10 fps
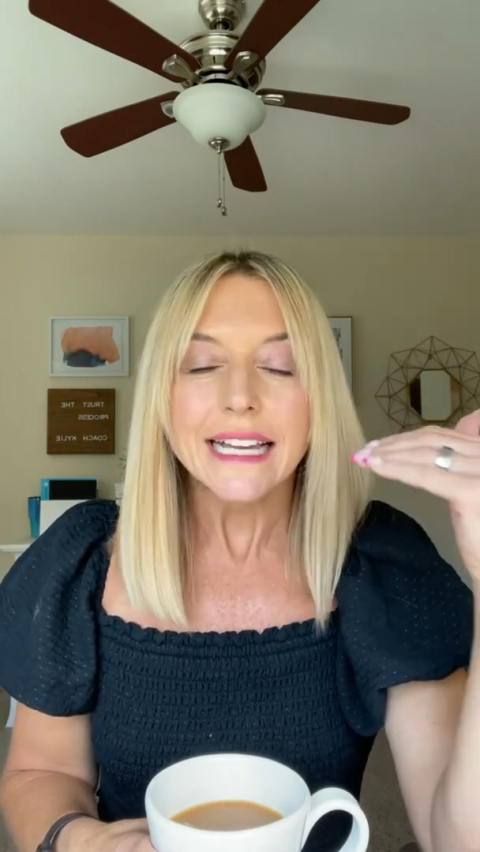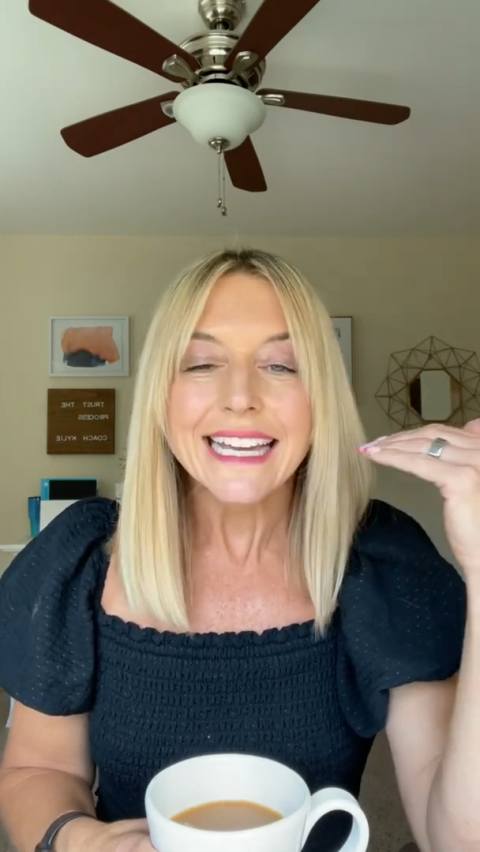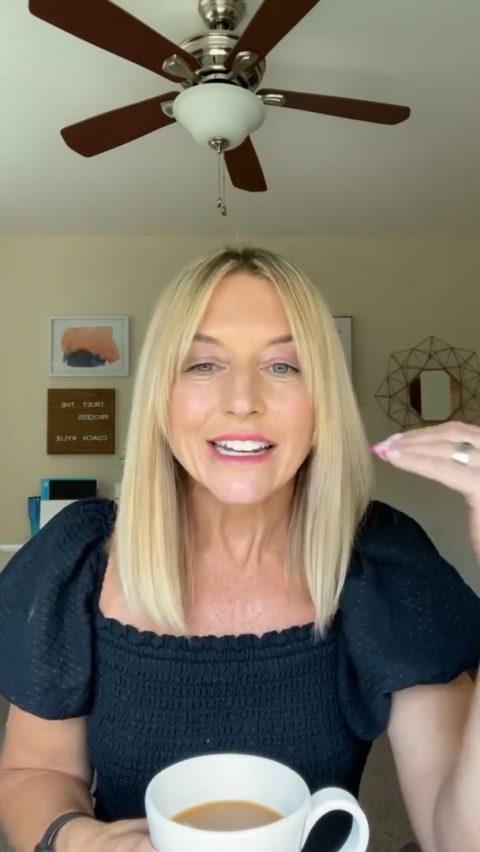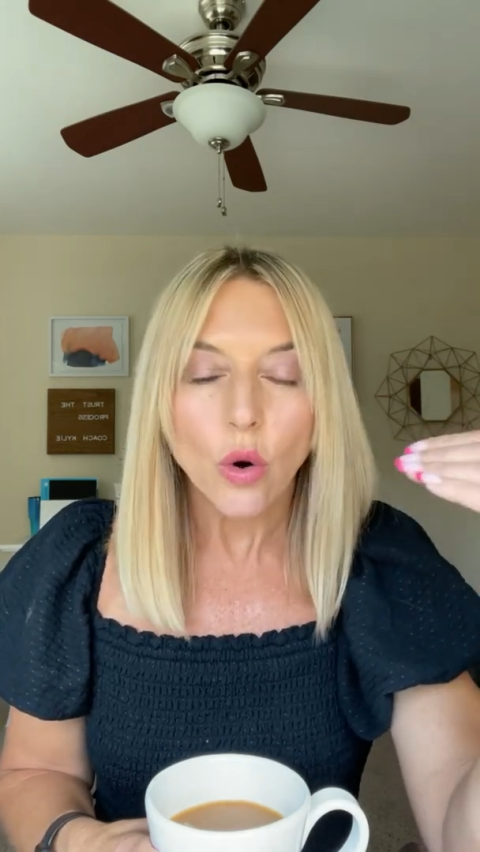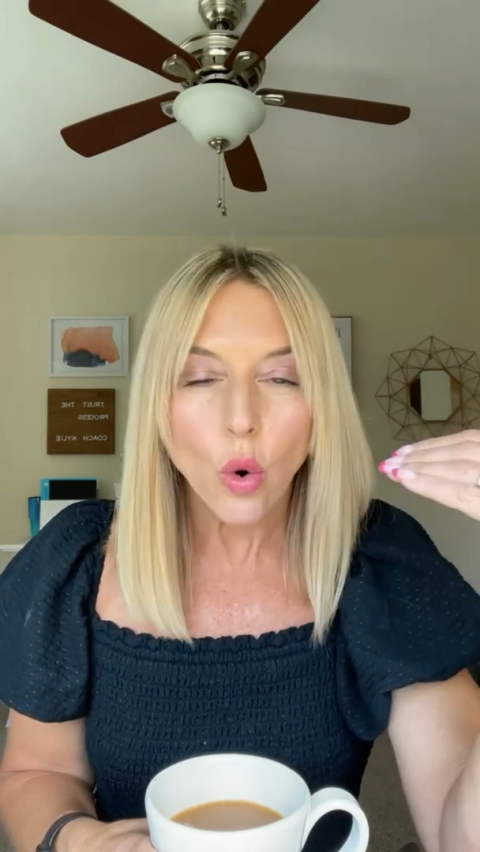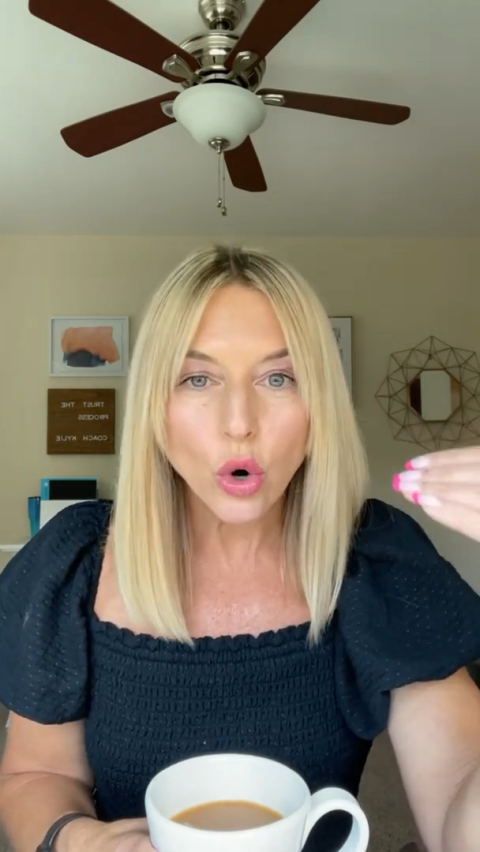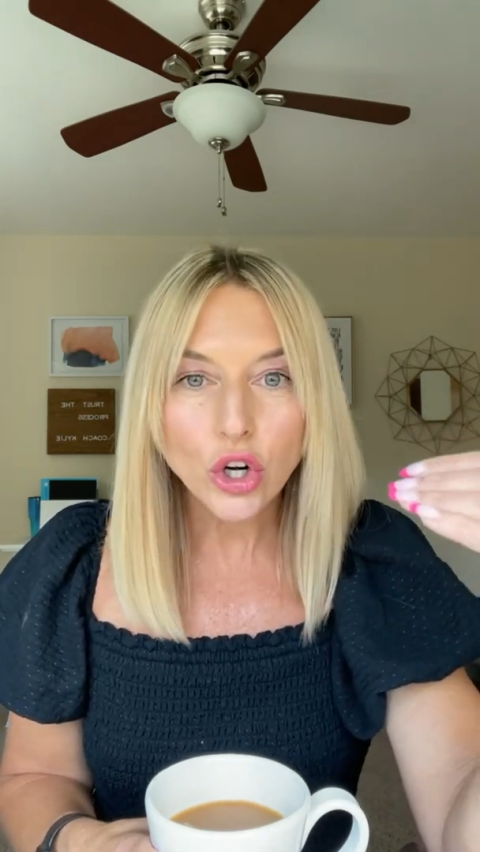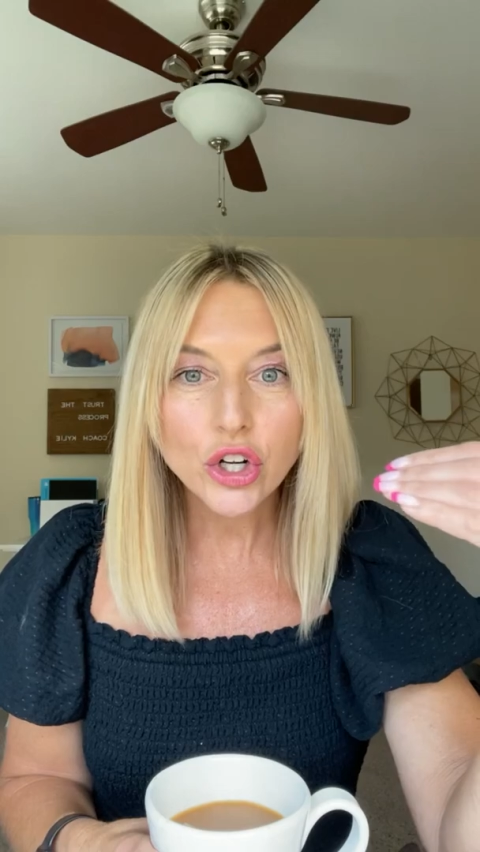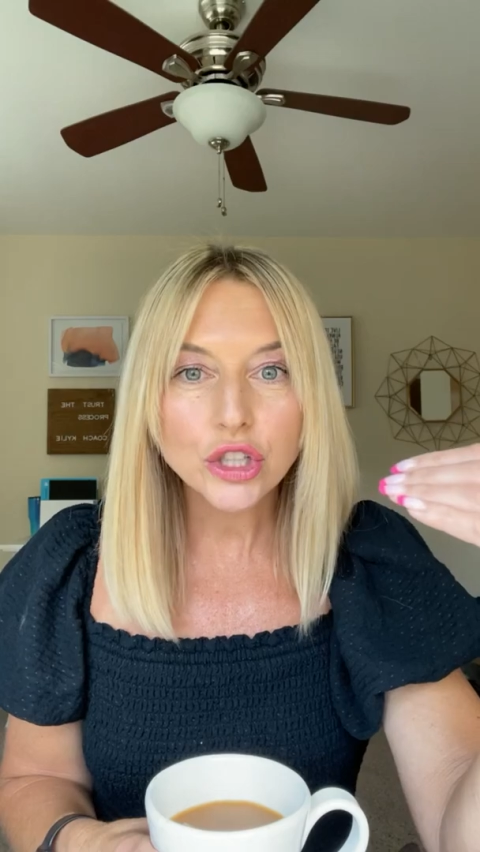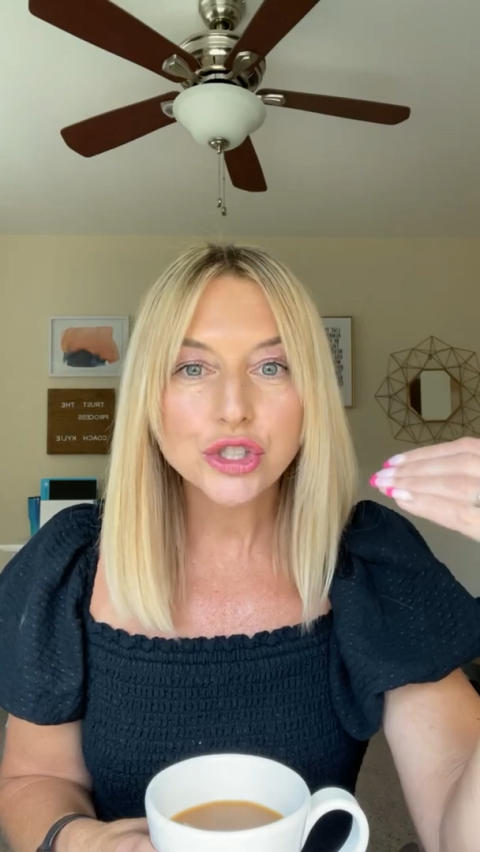In
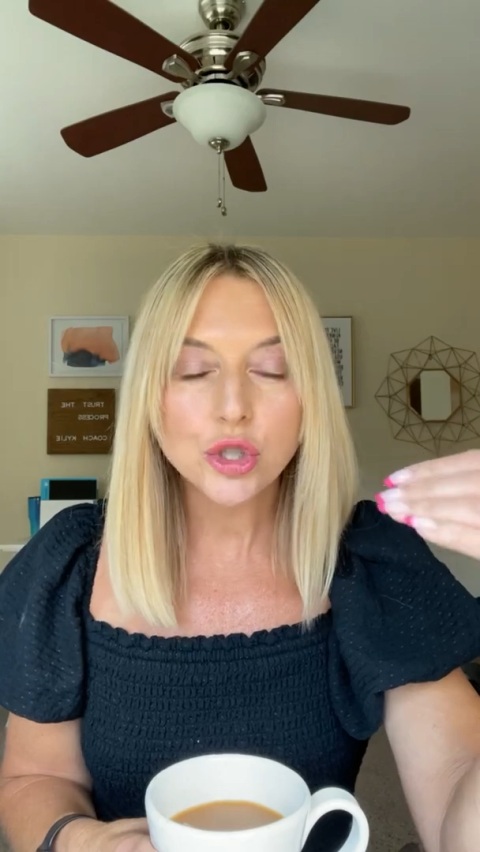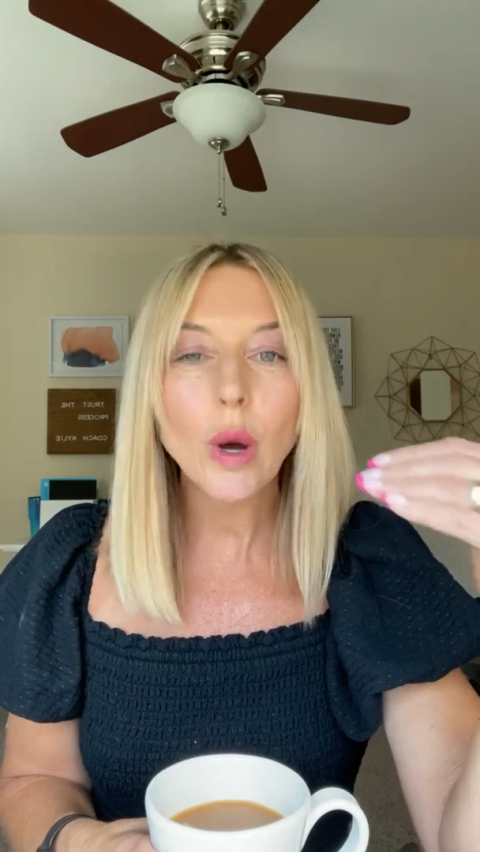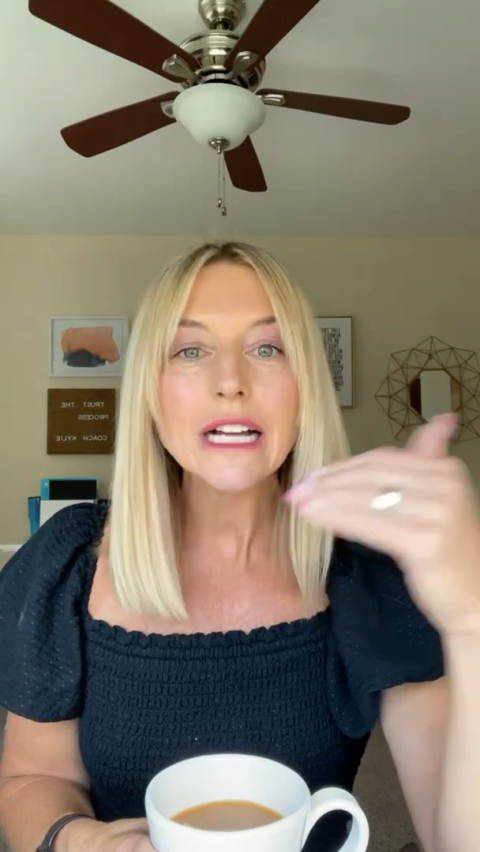order to